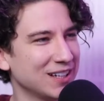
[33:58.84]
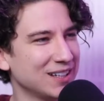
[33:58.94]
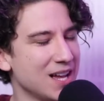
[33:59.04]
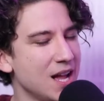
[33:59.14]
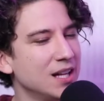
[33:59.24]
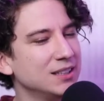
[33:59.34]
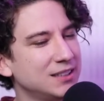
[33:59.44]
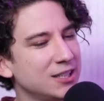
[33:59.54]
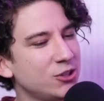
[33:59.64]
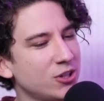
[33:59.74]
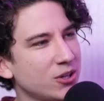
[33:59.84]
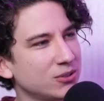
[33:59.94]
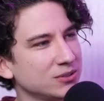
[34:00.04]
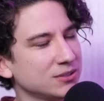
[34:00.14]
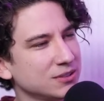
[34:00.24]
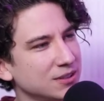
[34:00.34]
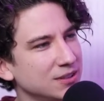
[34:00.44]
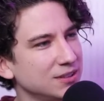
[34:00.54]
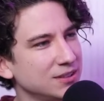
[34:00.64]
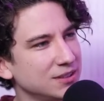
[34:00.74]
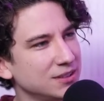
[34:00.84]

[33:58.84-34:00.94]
Oh my God, he was, and he was putting on a show.